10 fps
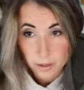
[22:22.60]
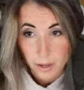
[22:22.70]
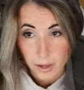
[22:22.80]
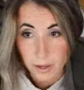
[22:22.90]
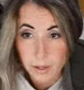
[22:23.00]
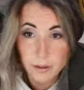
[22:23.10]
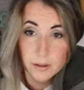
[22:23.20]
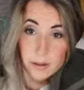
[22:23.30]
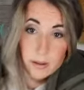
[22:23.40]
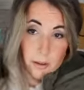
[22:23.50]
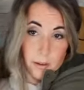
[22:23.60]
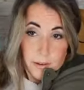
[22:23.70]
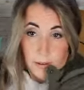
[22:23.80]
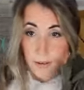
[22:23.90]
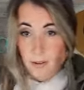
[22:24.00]
Okay,
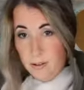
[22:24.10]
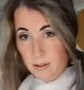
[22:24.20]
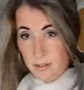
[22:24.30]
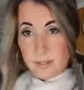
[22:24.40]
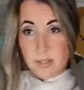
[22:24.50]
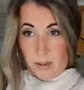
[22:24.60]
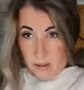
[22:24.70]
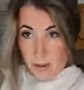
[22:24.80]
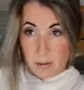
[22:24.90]
let's see.